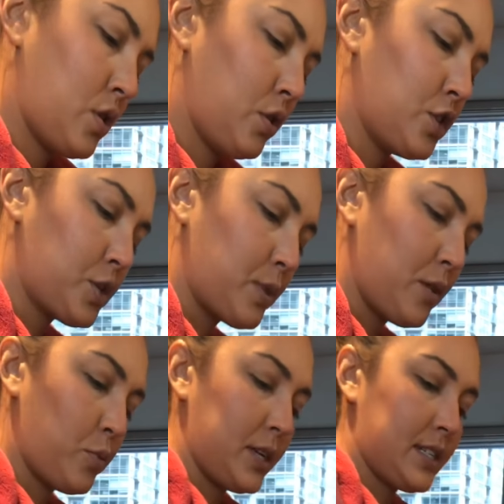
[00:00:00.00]
you just want
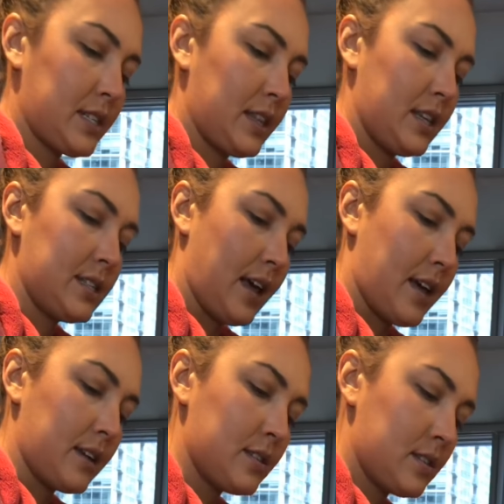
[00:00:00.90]
to whisk these eggs,